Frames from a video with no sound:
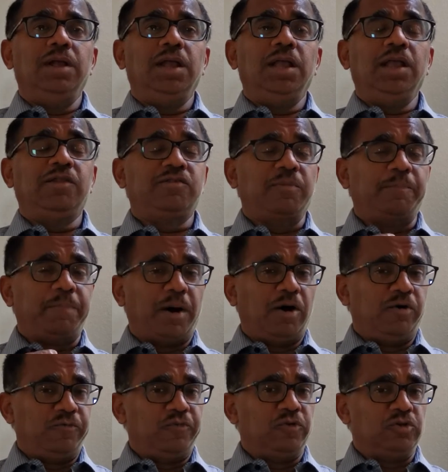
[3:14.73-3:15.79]
it's a
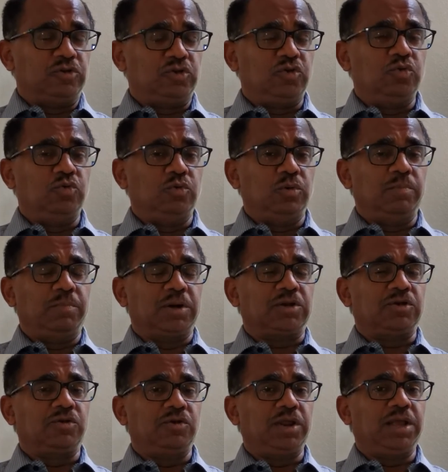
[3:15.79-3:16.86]
powerful tool,
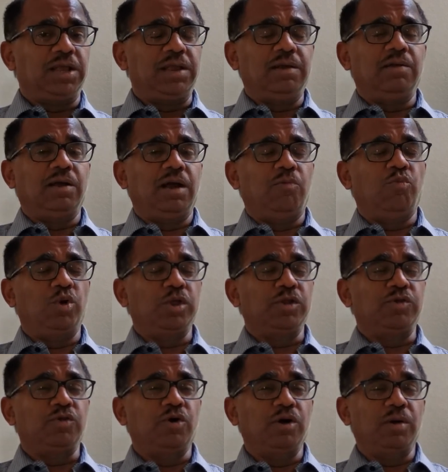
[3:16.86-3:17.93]
but today I want
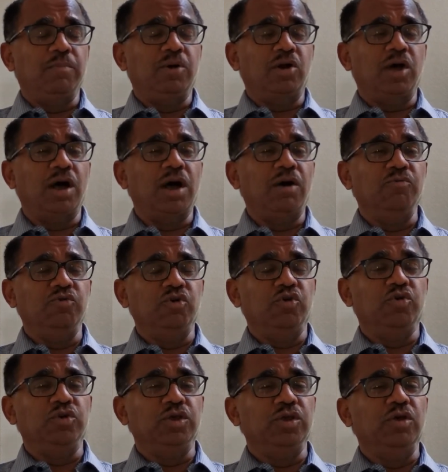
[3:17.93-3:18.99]
to talk about how you
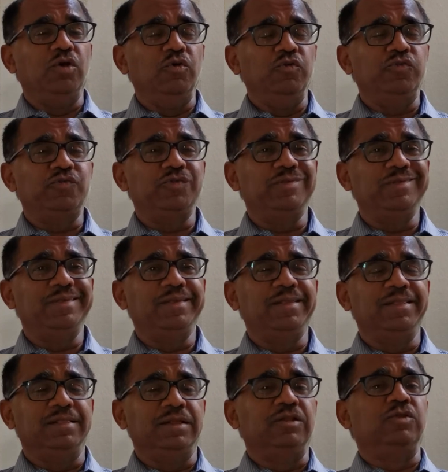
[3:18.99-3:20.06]
could use
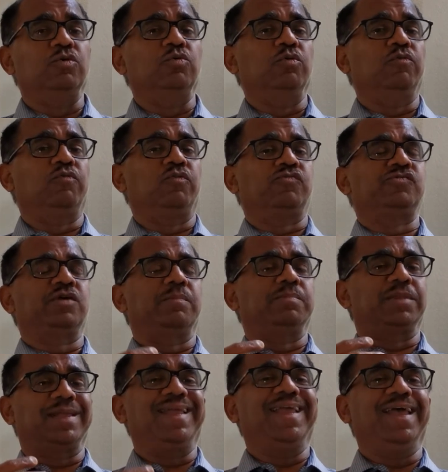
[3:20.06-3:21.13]
the tool for
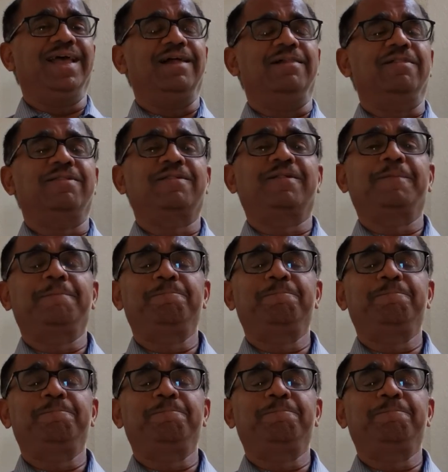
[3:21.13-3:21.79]
something else.